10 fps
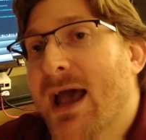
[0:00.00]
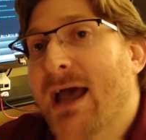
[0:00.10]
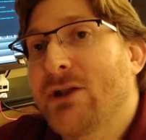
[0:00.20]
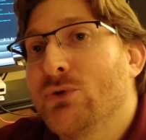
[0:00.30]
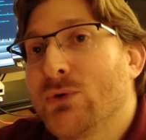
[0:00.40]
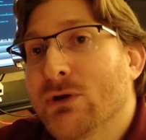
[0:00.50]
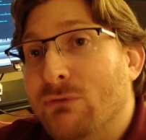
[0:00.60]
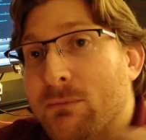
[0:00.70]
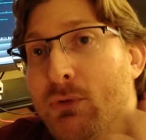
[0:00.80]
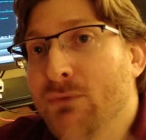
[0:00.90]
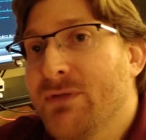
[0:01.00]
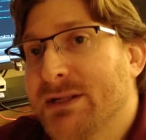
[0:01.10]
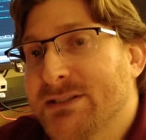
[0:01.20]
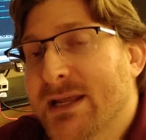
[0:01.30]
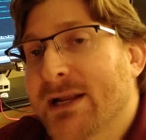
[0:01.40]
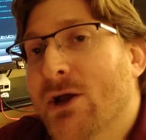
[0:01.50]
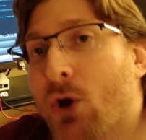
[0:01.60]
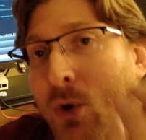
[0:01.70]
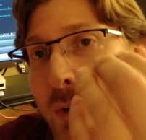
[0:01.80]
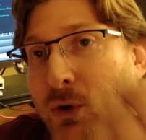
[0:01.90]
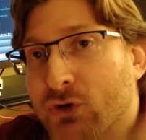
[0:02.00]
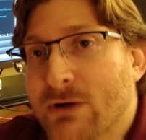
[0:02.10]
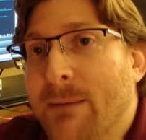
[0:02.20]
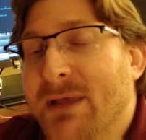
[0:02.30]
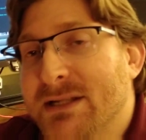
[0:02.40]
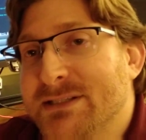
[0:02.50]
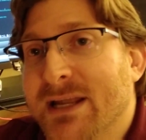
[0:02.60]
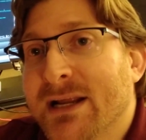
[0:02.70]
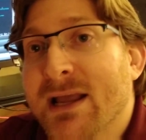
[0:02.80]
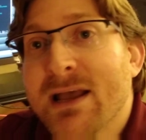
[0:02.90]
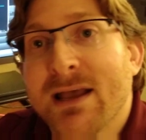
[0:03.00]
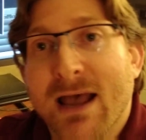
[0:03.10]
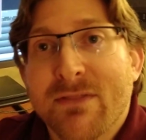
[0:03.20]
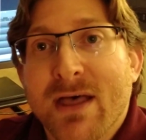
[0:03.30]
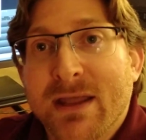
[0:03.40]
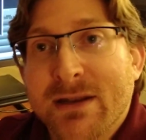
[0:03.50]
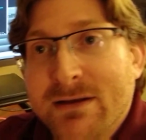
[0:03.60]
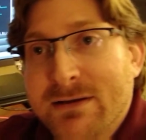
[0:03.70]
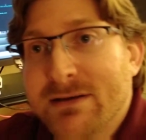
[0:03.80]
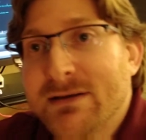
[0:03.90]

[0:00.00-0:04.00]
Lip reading: and you can remove that setting or drop that setting and then